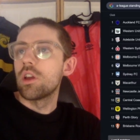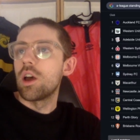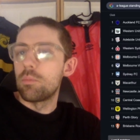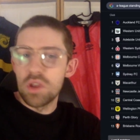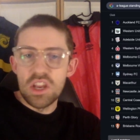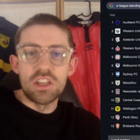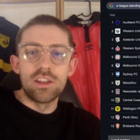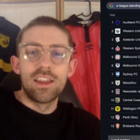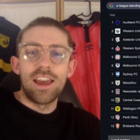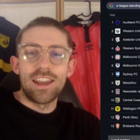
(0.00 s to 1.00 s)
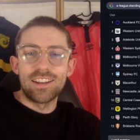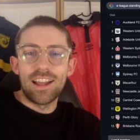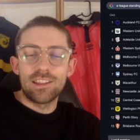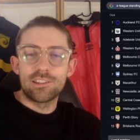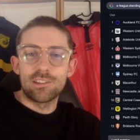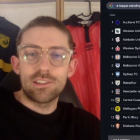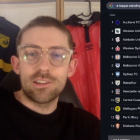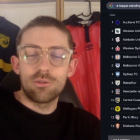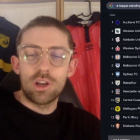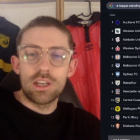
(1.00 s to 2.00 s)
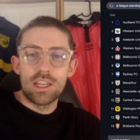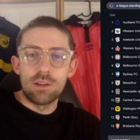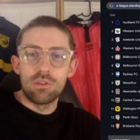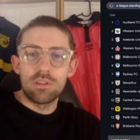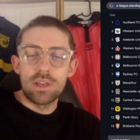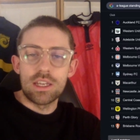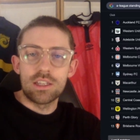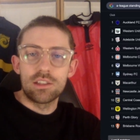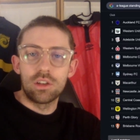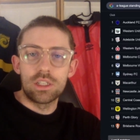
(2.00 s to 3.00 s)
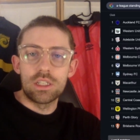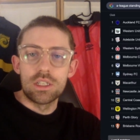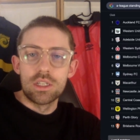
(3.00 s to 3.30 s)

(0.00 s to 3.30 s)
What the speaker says: opinion, and analysis right here with me, Lockie.